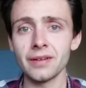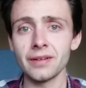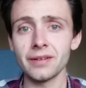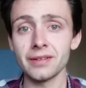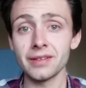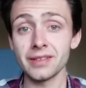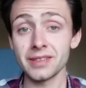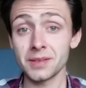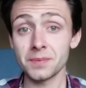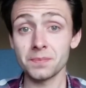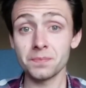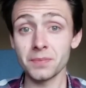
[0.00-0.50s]

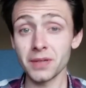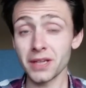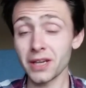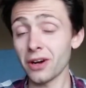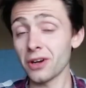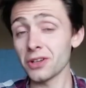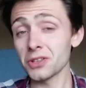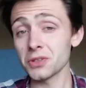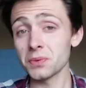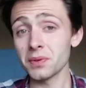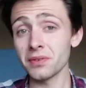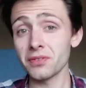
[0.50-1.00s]
It's
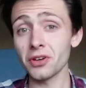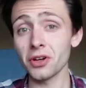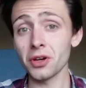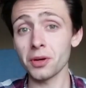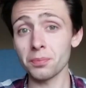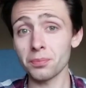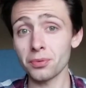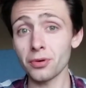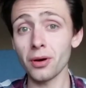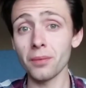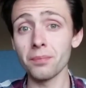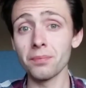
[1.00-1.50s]
because we've got
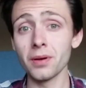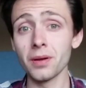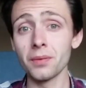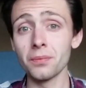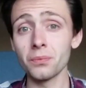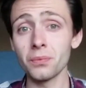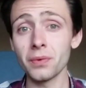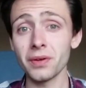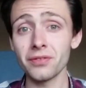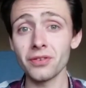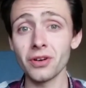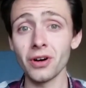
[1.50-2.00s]
a
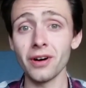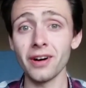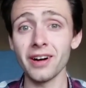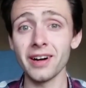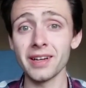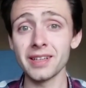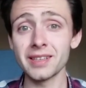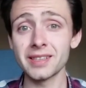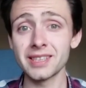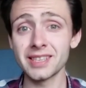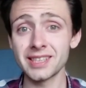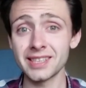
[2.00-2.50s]
problem. We've got
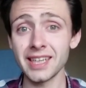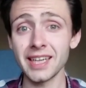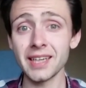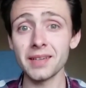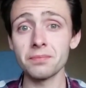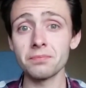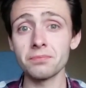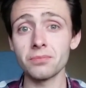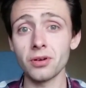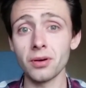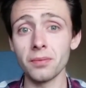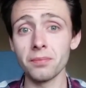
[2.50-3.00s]
a
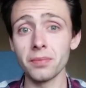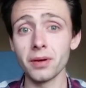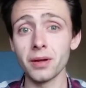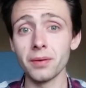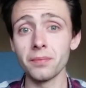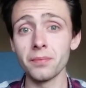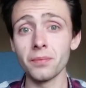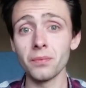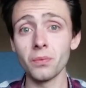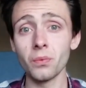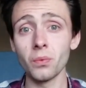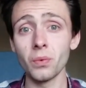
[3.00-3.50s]
sin
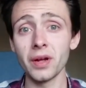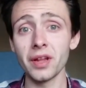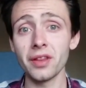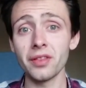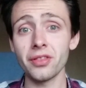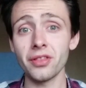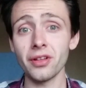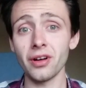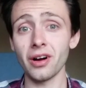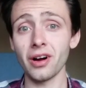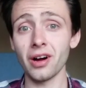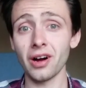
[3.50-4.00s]
problem
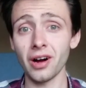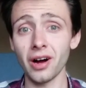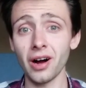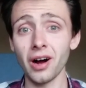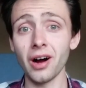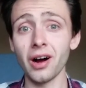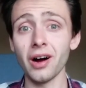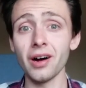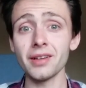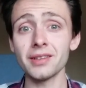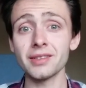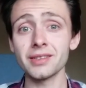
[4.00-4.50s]
with our
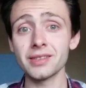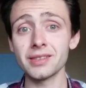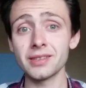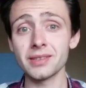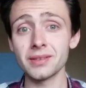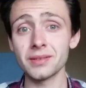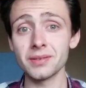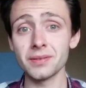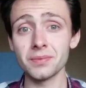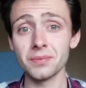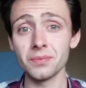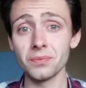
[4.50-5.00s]

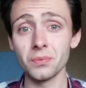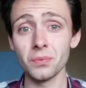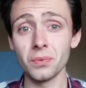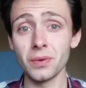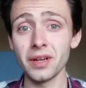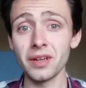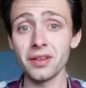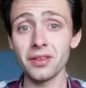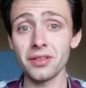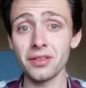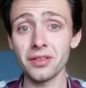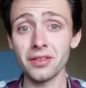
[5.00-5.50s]
hearts,
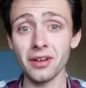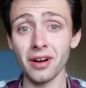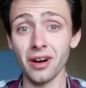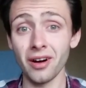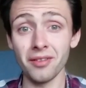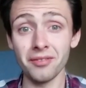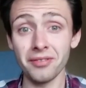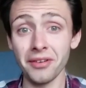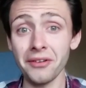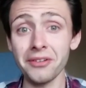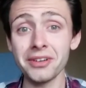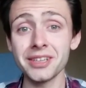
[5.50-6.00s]
with
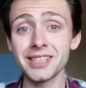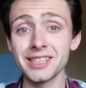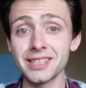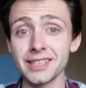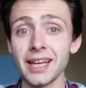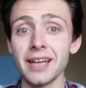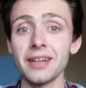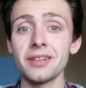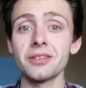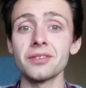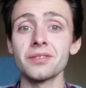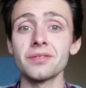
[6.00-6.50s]
our very
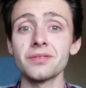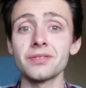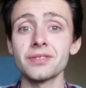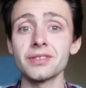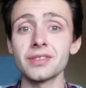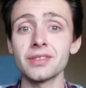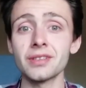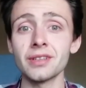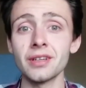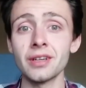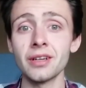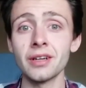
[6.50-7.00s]

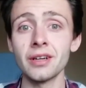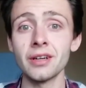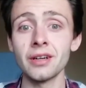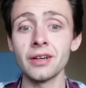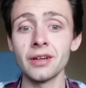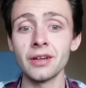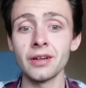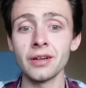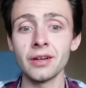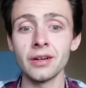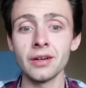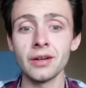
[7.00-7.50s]
selves.
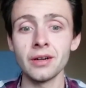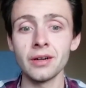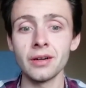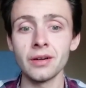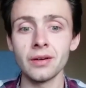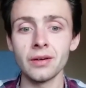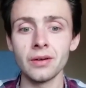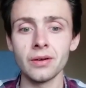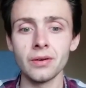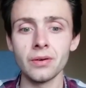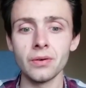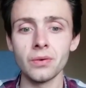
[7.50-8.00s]

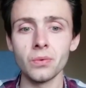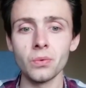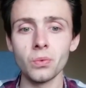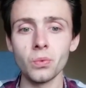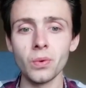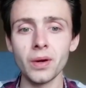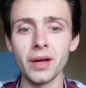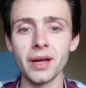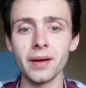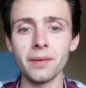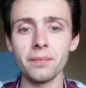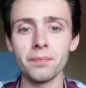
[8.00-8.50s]

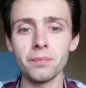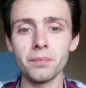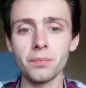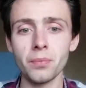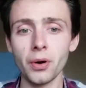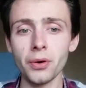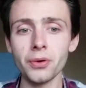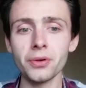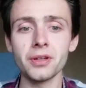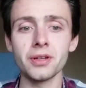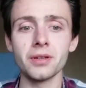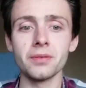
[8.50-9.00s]
We're
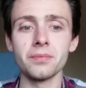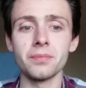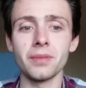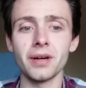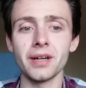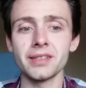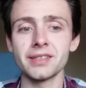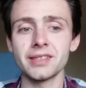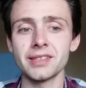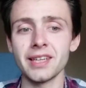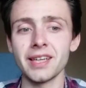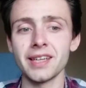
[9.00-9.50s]
broken
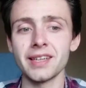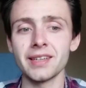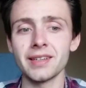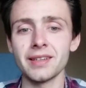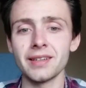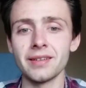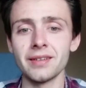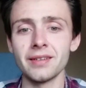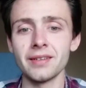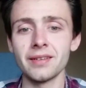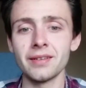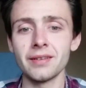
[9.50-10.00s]
by sin.
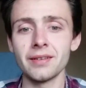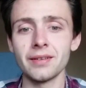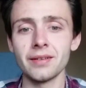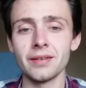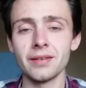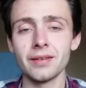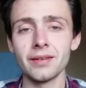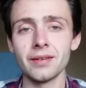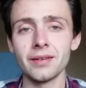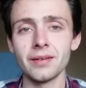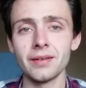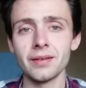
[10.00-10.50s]

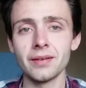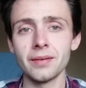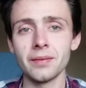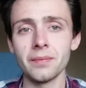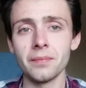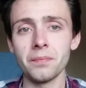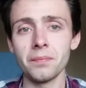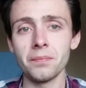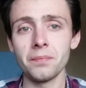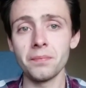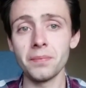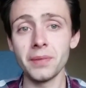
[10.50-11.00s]

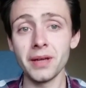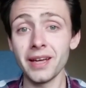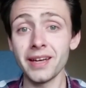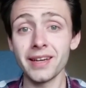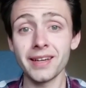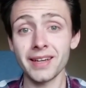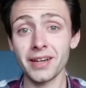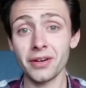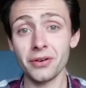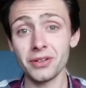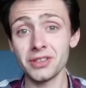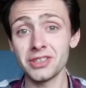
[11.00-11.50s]

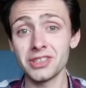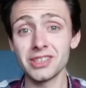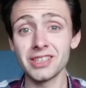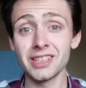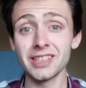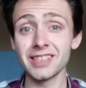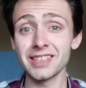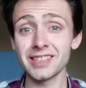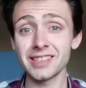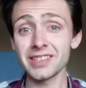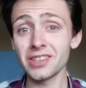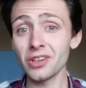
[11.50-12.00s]
Being a
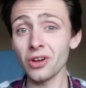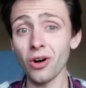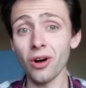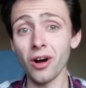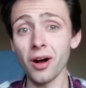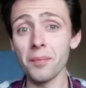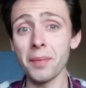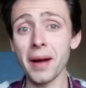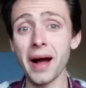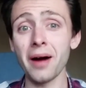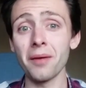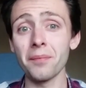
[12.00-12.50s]
Christian is
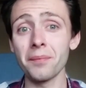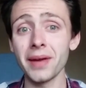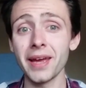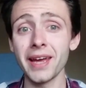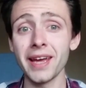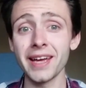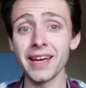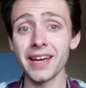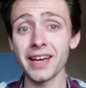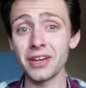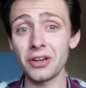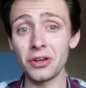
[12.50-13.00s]
not about
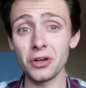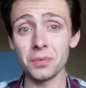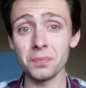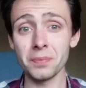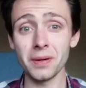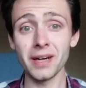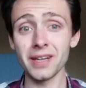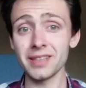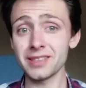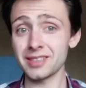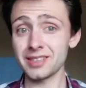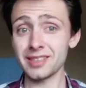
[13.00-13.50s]
being a good
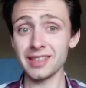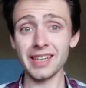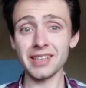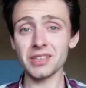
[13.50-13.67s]
person.